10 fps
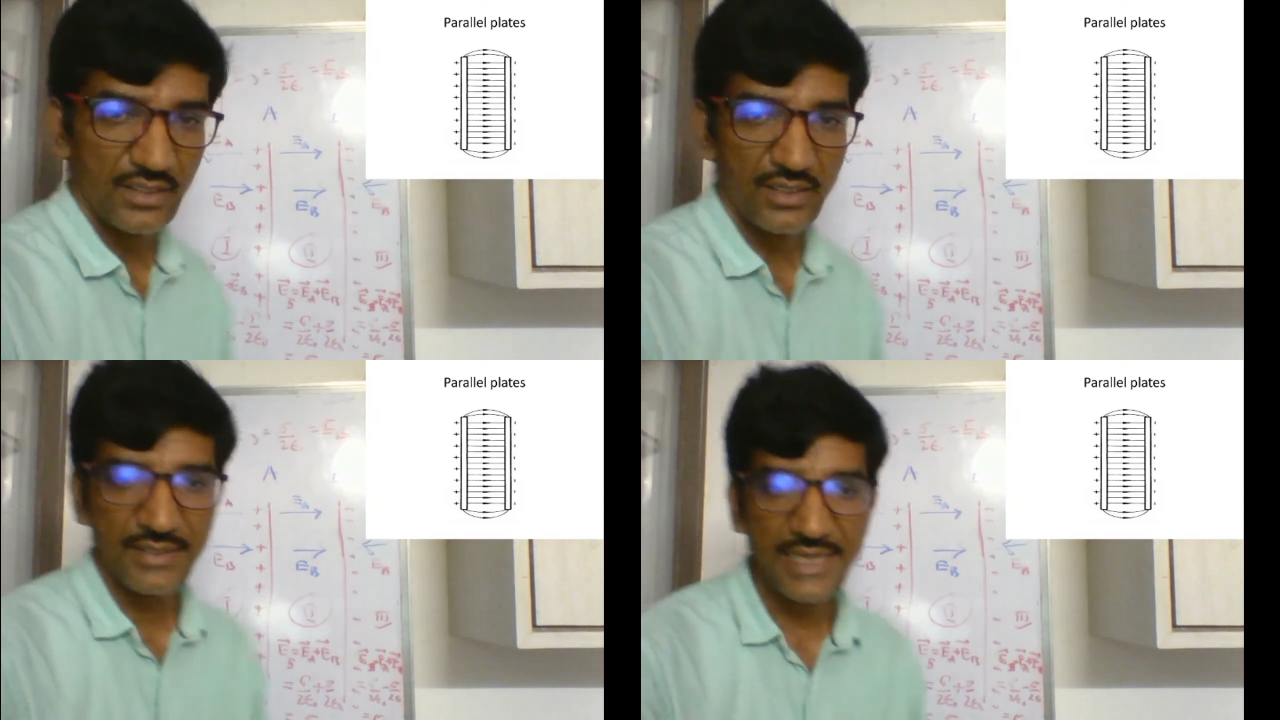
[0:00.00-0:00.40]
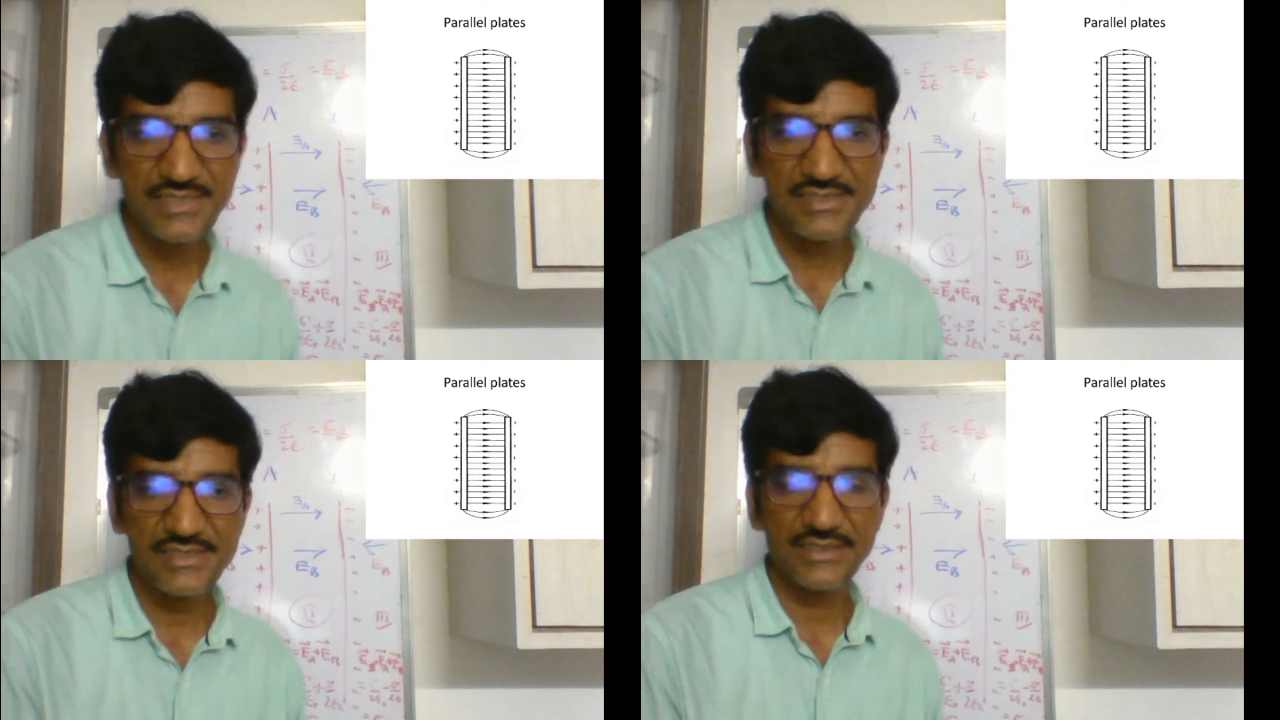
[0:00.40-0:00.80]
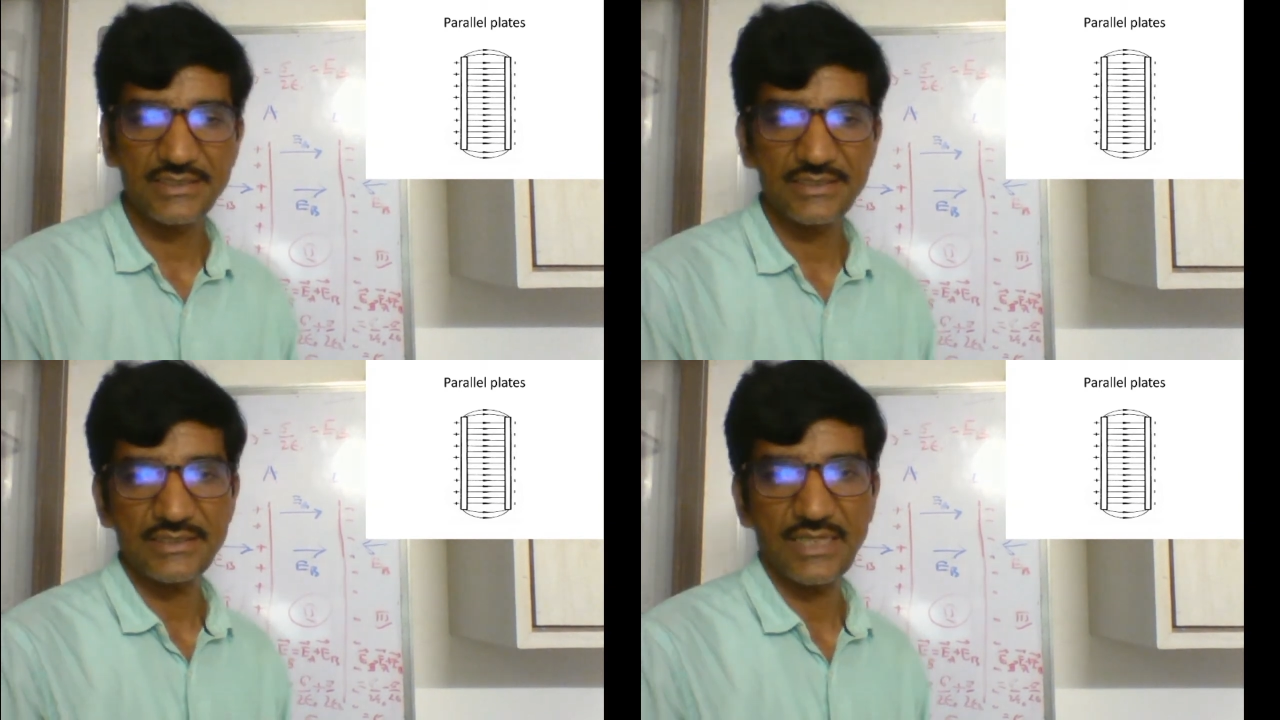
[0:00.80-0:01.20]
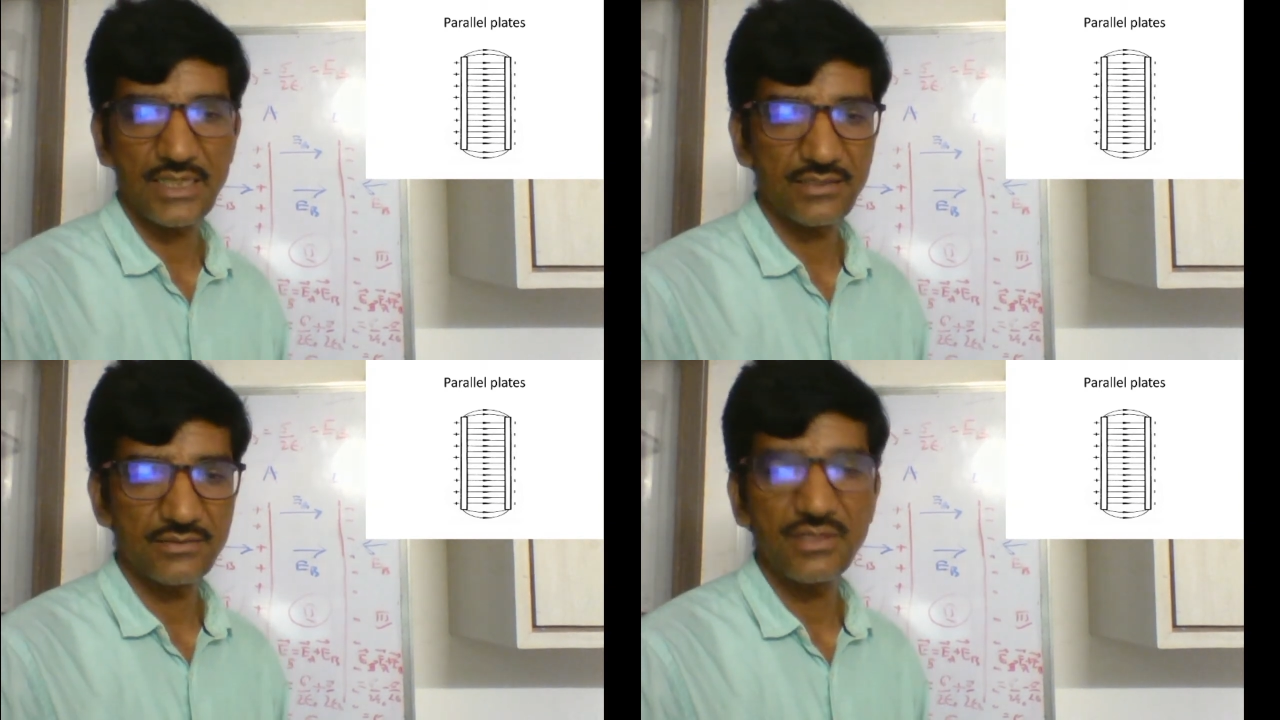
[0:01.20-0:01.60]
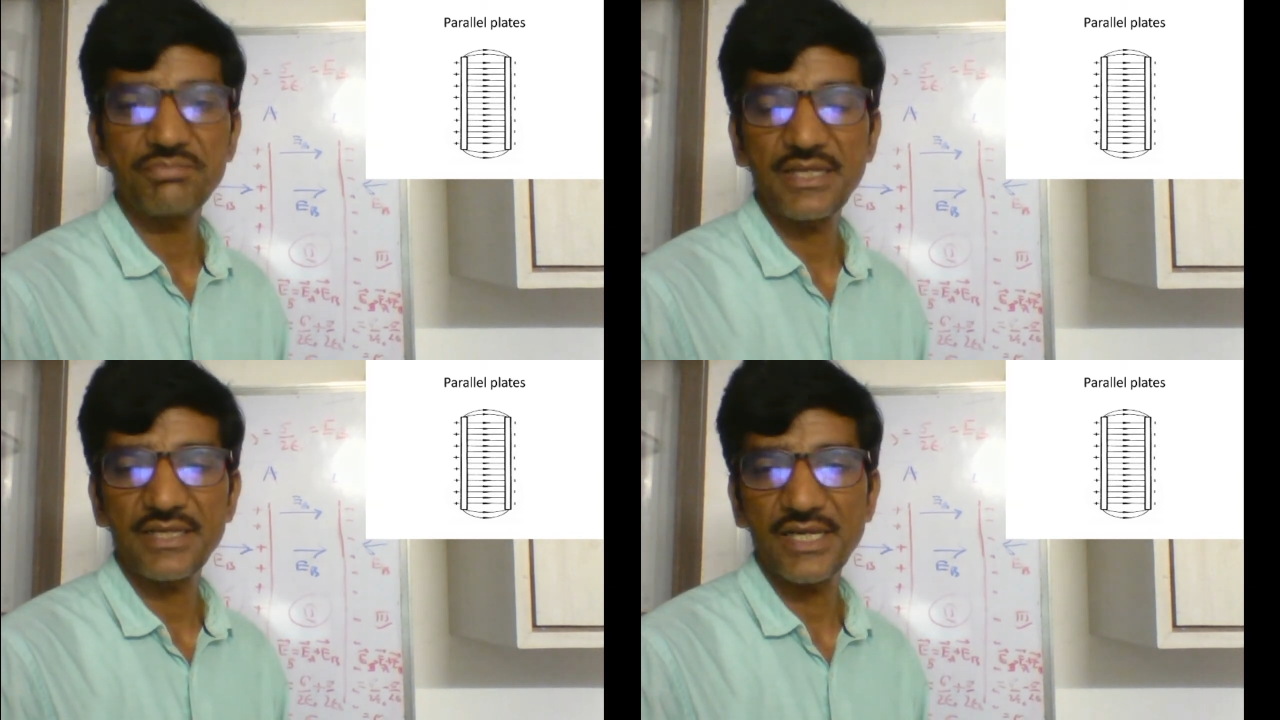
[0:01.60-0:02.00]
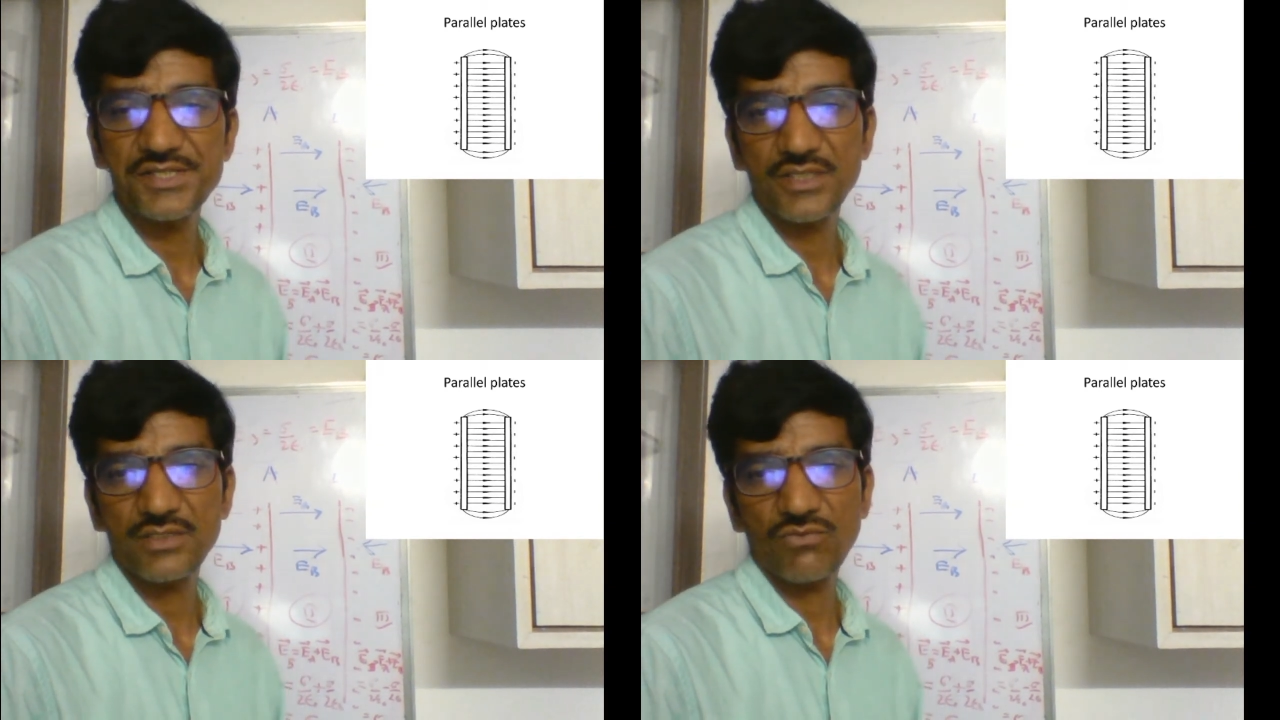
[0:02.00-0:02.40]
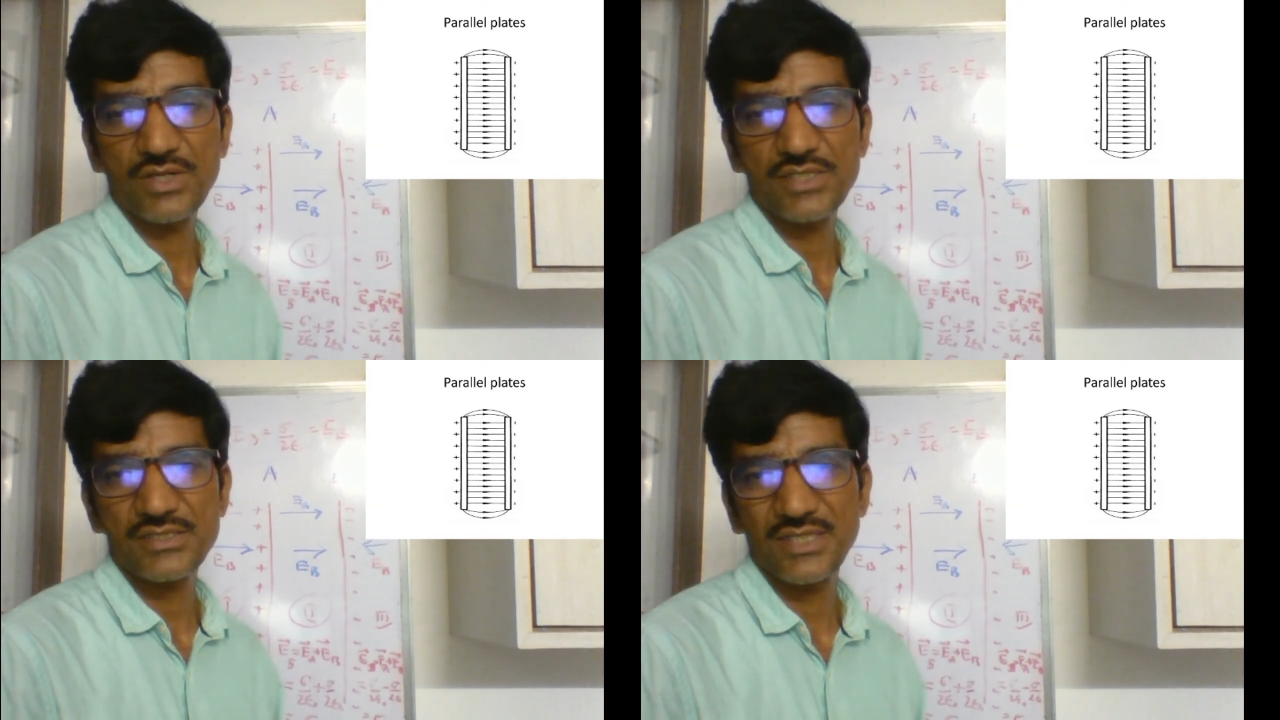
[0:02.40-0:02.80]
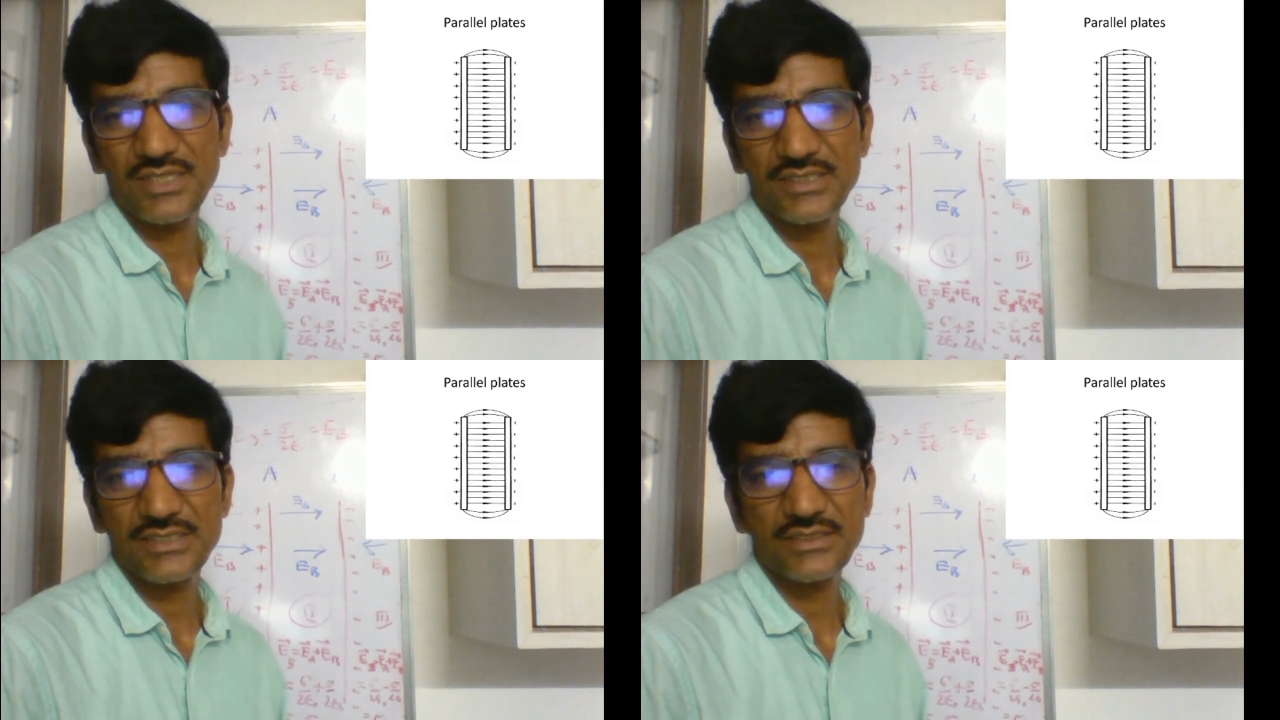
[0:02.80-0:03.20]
Next application, what is that?